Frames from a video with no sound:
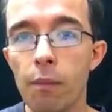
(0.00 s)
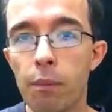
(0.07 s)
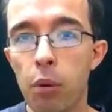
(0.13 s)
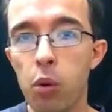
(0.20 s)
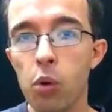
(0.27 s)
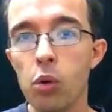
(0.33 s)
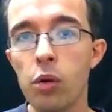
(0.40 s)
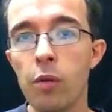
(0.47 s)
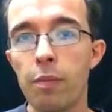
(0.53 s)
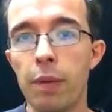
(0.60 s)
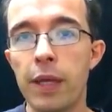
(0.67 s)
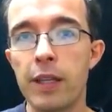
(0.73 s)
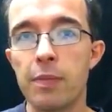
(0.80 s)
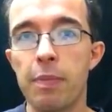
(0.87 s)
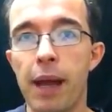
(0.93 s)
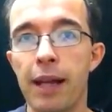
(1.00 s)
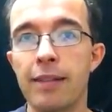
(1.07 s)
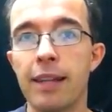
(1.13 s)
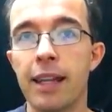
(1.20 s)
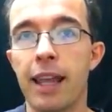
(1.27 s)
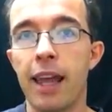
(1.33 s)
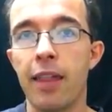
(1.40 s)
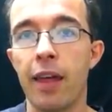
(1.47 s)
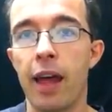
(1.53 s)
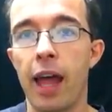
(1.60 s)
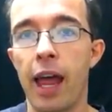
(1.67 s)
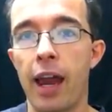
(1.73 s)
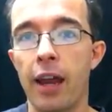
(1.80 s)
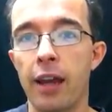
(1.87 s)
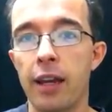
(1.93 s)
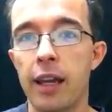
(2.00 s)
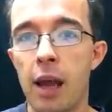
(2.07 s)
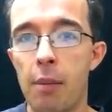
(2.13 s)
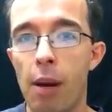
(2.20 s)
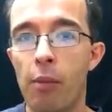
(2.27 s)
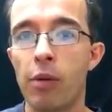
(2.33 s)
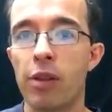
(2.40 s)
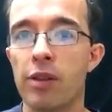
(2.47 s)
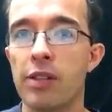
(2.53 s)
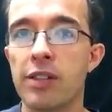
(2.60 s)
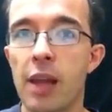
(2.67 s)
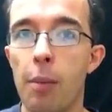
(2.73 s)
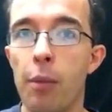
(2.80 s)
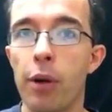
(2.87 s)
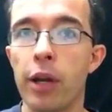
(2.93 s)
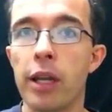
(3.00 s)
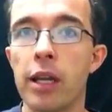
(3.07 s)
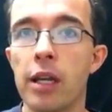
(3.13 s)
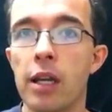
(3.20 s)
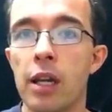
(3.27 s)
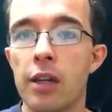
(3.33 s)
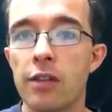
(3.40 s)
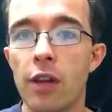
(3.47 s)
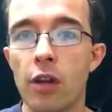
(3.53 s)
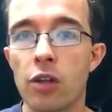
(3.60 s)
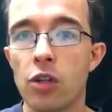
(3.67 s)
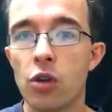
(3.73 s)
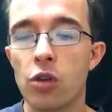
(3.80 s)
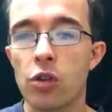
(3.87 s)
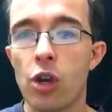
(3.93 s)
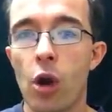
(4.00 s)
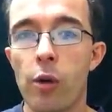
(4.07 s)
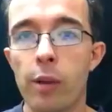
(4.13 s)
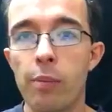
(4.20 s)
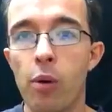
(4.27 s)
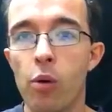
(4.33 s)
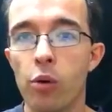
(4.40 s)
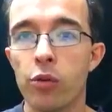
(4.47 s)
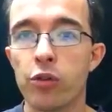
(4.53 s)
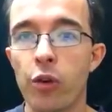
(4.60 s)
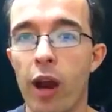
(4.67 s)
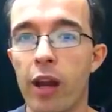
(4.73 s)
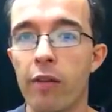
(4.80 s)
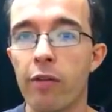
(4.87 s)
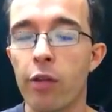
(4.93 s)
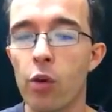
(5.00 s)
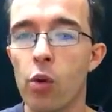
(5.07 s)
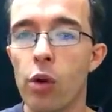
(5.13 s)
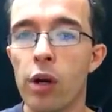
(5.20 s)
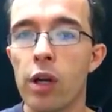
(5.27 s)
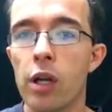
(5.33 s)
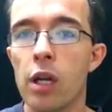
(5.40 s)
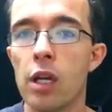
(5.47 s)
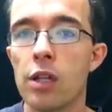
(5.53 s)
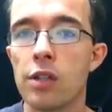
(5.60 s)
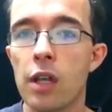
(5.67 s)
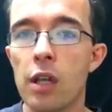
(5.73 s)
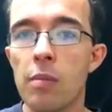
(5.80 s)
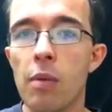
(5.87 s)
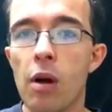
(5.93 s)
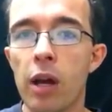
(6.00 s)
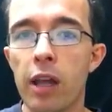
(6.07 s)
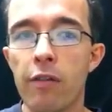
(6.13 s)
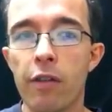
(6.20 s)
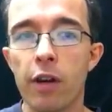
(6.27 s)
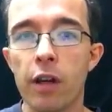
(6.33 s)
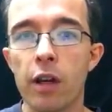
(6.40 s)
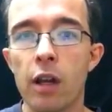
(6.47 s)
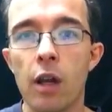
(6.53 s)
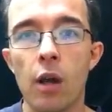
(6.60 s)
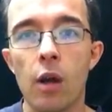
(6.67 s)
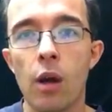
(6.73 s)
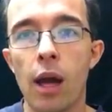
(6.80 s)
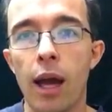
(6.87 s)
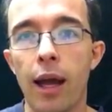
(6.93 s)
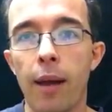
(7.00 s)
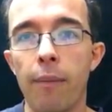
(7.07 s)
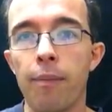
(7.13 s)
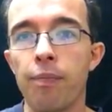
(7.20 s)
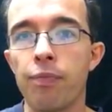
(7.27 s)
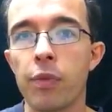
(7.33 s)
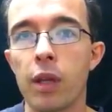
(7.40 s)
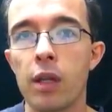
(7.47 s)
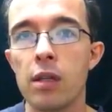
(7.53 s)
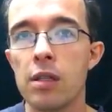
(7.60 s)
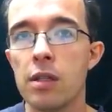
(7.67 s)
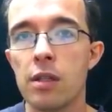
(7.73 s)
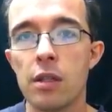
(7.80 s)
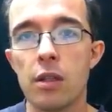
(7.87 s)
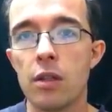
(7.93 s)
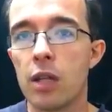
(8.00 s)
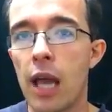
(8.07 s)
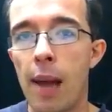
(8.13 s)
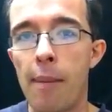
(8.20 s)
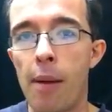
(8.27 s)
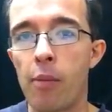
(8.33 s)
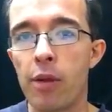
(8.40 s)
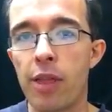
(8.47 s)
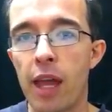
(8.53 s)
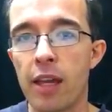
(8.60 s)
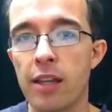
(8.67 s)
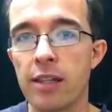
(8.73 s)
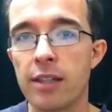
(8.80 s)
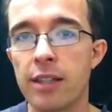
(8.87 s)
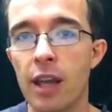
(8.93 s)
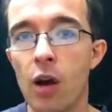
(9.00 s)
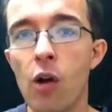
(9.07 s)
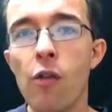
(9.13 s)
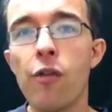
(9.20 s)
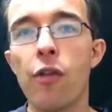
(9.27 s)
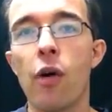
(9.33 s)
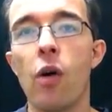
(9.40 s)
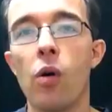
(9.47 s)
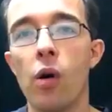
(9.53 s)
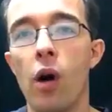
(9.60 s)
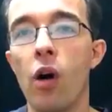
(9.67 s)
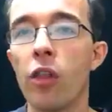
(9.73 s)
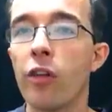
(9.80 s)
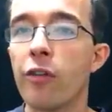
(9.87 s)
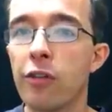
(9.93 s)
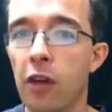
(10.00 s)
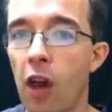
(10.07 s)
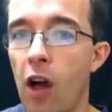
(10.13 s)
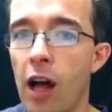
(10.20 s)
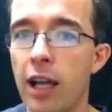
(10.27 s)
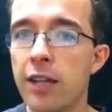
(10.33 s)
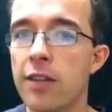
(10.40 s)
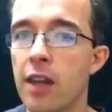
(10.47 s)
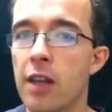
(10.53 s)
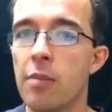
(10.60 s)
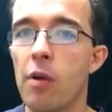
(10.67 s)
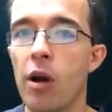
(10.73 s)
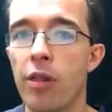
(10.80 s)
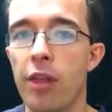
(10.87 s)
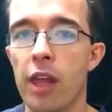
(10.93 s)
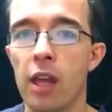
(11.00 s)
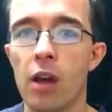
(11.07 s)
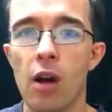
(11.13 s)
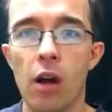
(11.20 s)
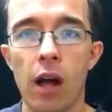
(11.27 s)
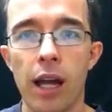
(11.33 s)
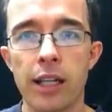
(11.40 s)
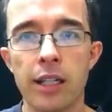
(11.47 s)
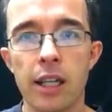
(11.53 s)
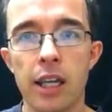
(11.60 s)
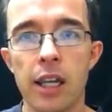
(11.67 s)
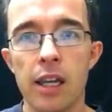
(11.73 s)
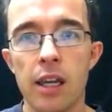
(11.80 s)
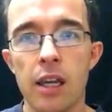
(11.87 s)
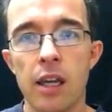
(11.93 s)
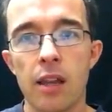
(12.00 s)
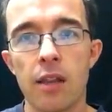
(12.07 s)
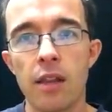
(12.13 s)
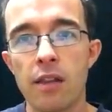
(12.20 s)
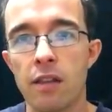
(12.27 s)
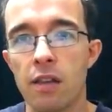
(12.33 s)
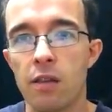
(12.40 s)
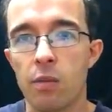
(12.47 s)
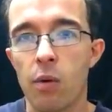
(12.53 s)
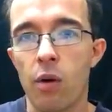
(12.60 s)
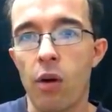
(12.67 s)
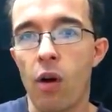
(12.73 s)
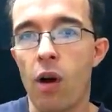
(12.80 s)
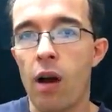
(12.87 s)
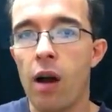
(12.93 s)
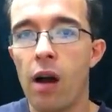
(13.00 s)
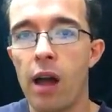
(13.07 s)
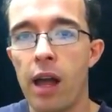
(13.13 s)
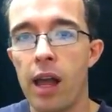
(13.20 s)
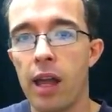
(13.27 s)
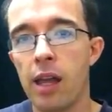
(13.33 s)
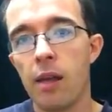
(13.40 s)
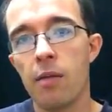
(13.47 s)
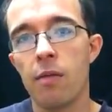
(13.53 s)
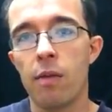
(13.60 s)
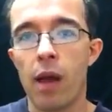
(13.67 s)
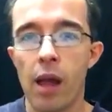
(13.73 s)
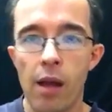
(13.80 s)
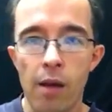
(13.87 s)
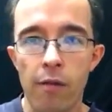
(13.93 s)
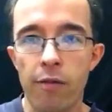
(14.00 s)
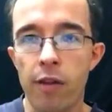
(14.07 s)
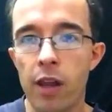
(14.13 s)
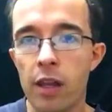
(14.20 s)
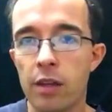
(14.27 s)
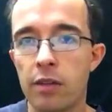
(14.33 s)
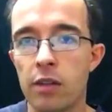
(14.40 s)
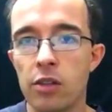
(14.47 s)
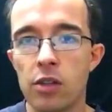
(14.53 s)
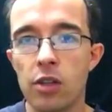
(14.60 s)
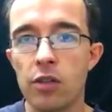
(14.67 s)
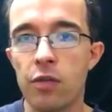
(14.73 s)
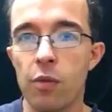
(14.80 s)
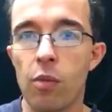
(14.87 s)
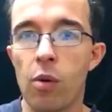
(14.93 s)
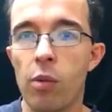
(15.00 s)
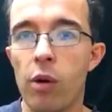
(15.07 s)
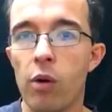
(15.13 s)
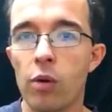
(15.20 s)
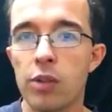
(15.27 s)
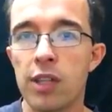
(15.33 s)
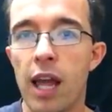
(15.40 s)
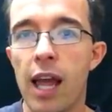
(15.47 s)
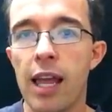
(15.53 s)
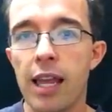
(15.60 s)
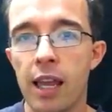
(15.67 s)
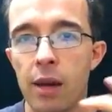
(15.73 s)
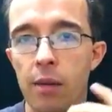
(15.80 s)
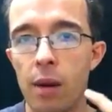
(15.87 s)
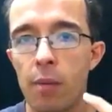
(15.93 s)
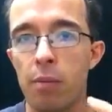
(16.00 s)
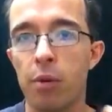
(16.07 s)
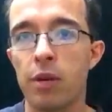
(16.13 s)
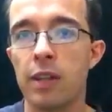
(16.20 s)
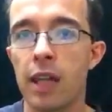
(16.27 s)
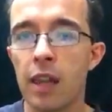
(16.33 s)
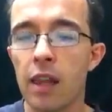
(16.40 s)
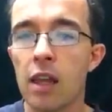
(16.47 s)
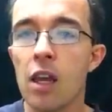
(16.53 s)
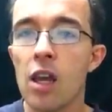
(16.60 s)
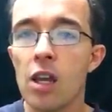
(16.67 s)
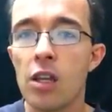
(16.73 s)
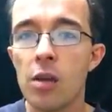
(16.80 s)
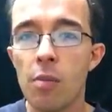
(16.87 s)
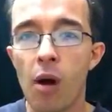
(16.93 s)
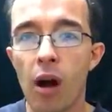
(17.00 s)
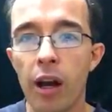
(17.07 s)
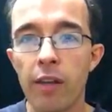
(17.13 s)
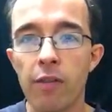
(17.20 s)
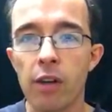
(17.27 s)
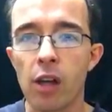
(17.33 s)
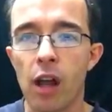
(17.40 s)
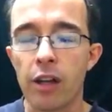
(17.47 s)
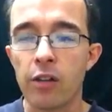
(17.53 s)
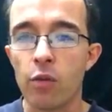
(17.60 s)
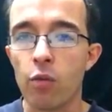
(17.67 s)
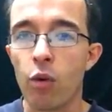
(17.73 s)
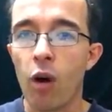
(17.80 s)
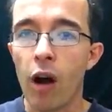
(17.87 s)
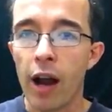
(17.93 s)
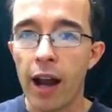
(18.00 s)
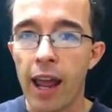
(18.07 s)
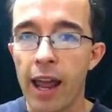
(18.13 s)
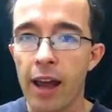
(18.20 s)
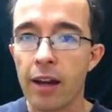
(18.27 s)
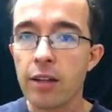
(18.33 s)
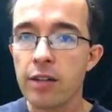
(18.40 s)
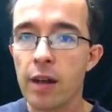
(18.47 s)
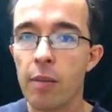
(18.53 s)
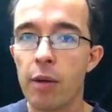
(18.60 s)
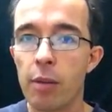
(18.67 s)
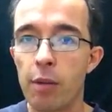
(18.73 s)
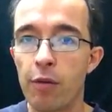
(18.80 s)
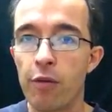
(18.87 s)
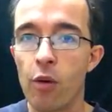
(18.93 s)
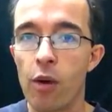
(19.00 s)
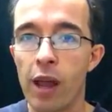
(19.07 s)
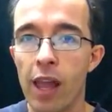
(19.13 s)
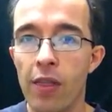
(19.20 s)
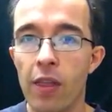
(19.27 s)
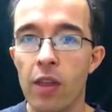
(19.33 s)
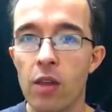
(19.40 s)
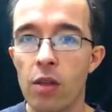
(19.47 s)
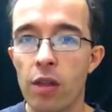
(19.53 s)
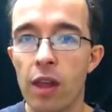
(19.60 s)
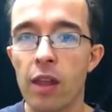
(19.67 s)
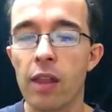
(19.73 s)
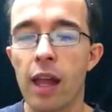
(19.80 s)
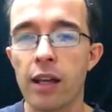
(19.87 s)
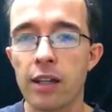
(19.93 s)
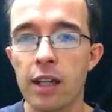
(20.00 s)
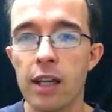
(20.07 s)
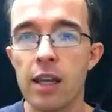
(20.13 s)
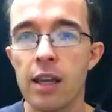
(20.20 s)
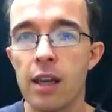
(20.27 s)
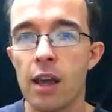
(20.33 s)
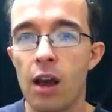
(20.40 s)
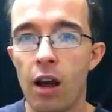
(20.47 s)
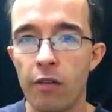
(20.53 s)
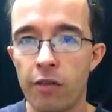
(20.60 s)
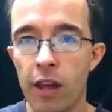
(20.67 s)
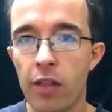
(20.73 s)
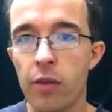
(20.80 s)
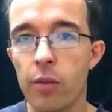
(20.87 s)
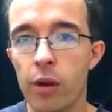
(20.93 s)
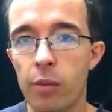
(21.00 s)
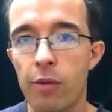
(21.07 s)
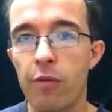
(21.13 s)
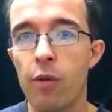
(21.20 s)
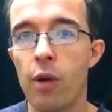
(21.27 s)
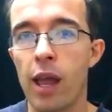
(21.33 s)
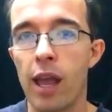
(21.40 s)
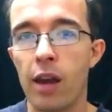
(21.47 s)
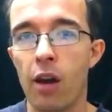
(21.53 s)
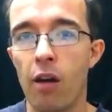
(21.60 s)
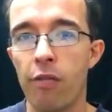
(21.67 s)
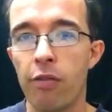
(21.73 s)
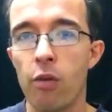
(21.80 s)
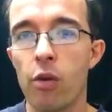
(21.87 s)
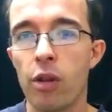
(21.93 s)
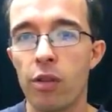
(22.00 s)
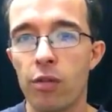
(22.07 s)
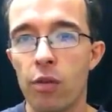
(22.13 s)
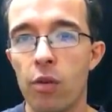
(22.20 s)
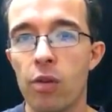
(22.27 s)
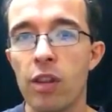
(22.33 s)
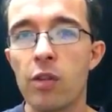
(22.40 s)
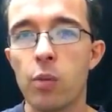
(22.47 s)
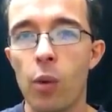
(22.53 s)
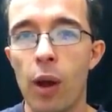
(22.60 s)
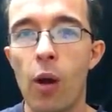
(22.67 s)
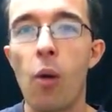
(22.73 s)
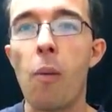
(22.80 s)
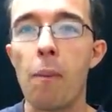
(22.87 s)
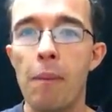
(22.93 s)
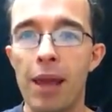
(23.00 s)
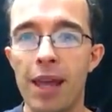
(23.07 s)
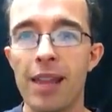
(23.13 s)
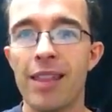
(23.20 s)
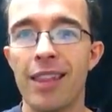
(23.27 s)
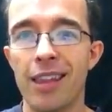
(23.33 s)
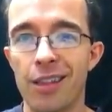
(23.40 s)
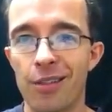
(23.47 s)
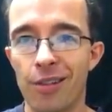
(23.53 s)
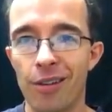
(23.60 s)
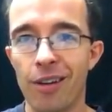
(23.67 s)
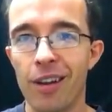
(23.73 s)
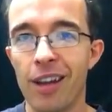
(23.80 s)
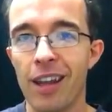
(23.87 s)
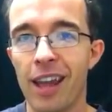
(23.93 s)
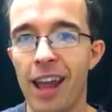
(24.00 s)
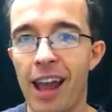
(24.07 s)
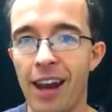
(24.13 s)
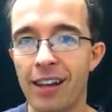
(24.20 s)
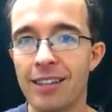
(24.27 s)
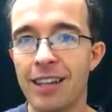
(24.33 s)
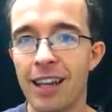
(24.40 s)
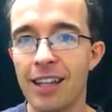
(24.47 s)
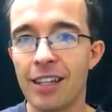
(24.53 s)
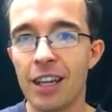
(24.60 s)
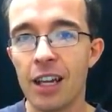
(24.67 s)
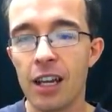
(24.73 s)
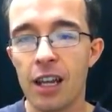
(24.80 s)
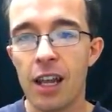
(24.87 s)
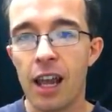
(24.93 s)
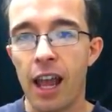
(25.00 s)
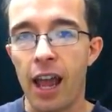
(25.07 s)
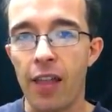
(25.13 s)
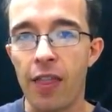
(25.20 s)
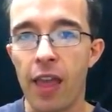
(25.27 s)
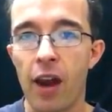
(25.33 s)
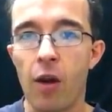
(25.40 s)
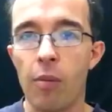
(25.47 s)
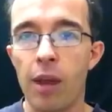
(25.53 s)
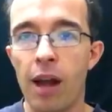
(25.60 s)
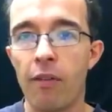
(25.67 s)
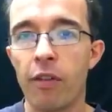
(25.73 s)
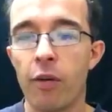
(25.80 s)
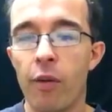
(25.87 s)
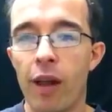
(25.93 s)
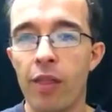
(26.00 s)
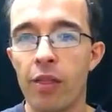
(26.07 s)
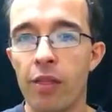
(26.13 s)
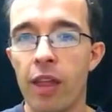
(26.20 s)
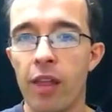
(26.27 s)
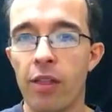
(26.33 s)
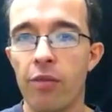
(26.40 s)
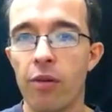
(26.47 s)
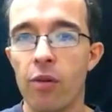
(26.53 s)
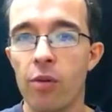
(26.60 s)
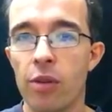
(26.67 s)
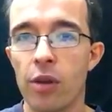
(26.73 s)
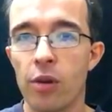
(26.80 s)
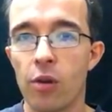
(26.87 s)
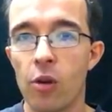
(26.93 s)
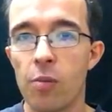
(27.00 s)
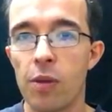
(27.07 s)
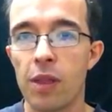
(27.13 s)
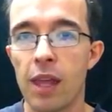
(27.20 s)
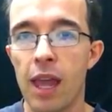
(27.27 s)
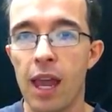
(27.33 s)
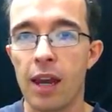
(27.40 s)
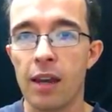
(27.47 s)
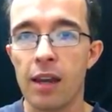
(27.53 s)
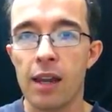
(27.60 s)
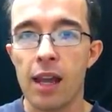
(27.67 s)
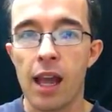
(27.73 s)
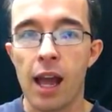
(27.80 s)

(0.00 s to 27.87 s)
pull the bits back together and come up with a summary. So showing Paul's train of thought. So you might even come up with that yourself or on the fly. So you might think, oh, actually, this is what I have deduced from what we're all saying, and put it together. You might even like to write out a summary beforehand that you think, actually, I've done the work beforehand, I've thought it through, this will help me think through how to teach it, and then I'll be able to run that through with the group at the end,